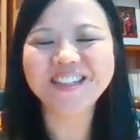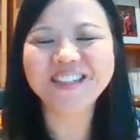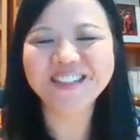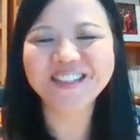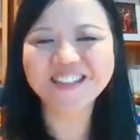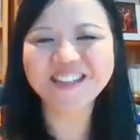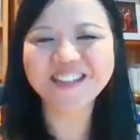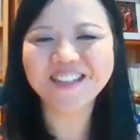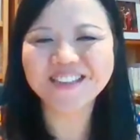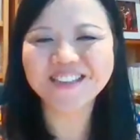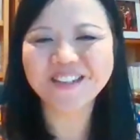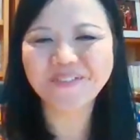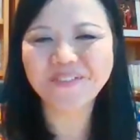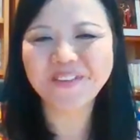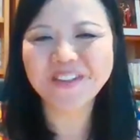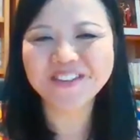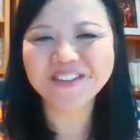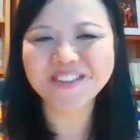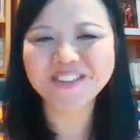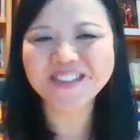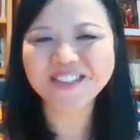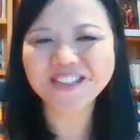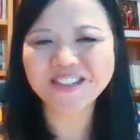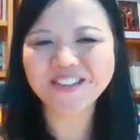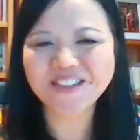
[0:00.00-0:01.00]
I
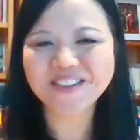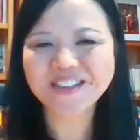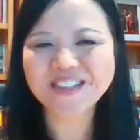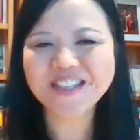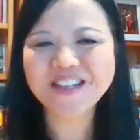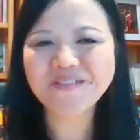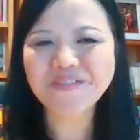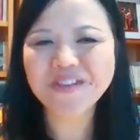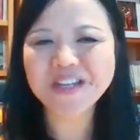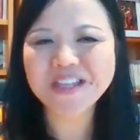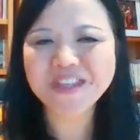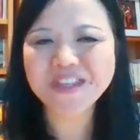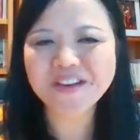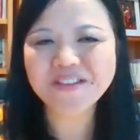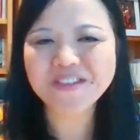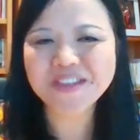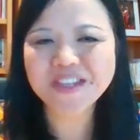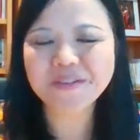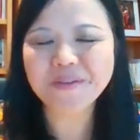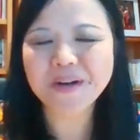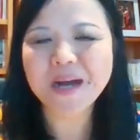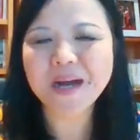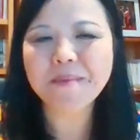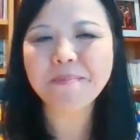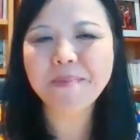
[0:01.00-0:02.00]
suppose so. Even though
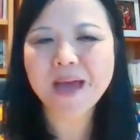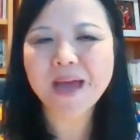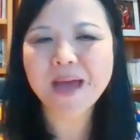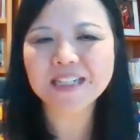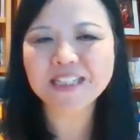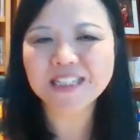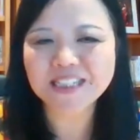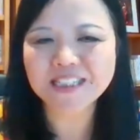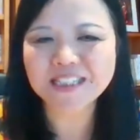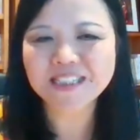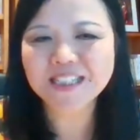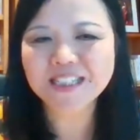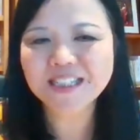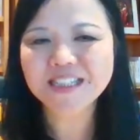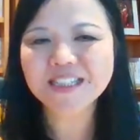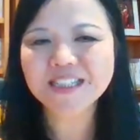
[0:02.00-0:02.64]
there are patterns,